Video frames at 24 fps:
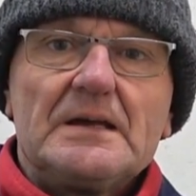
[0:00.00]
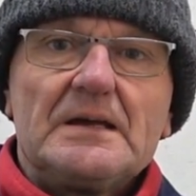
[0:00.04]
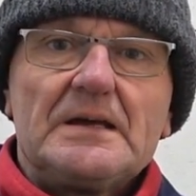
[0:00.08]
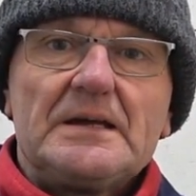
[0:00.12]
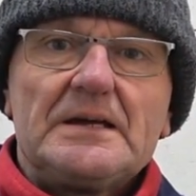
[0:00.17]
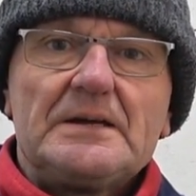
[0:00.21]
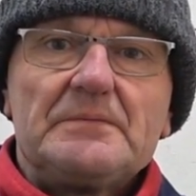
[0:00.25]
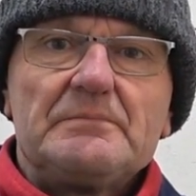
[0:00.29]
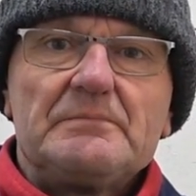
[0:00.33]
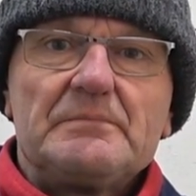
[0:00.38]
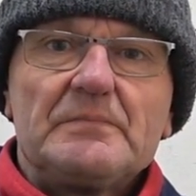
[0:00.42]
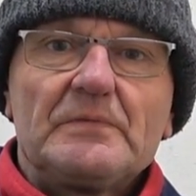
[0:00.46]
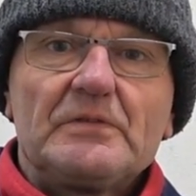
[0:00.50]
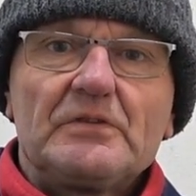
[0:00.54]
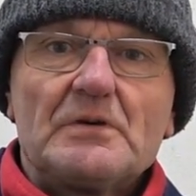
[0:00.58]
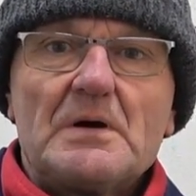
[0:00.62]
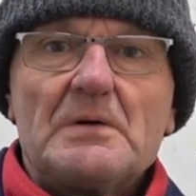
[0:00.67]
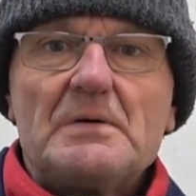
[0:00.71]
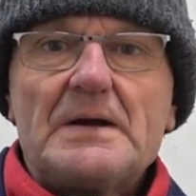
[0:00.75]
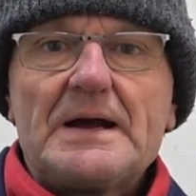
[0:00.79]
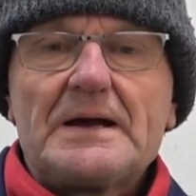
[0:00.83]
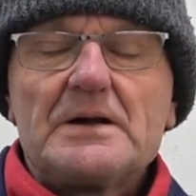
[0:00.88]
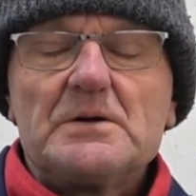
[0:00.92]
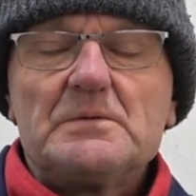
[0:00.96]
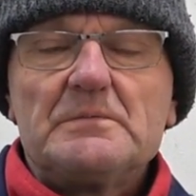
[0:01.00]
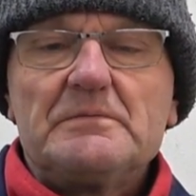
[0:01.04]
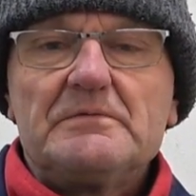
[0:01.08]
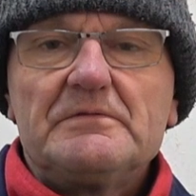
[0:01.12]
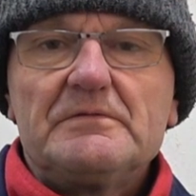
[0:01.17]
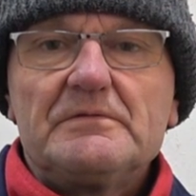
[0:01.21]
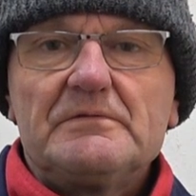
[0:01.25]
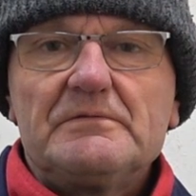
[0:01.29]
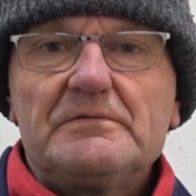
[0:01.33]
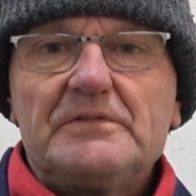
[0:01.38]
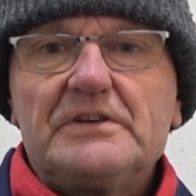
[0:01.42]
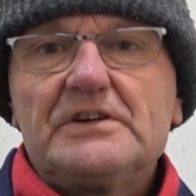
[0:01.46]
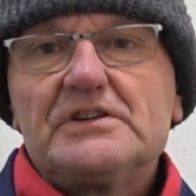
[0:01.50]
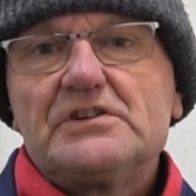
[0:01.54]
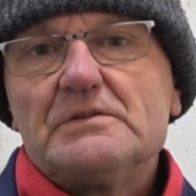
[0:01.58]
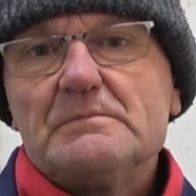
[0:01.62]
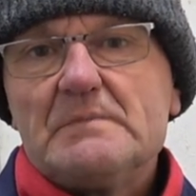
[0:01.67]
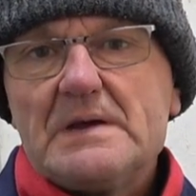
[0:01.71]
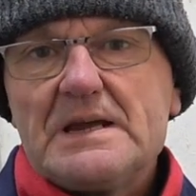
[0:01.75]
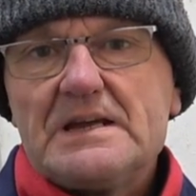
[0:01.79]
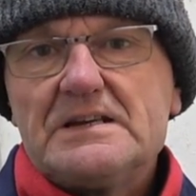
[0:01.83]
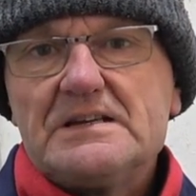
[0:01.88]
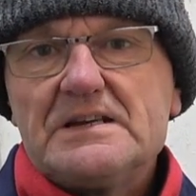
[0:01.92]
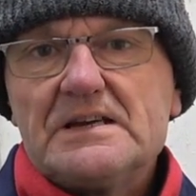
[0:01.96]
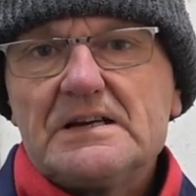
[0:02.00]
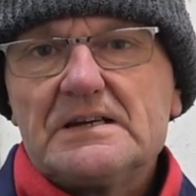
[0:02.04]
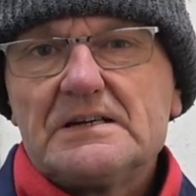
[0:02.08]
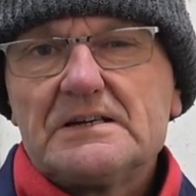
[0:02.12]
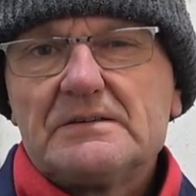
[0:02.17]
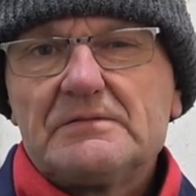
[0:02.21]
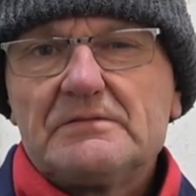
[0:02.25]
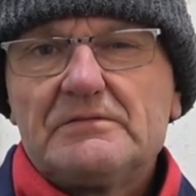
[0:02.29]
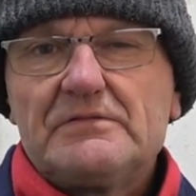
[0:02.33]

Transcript: Um, so I rang up Virgin Media.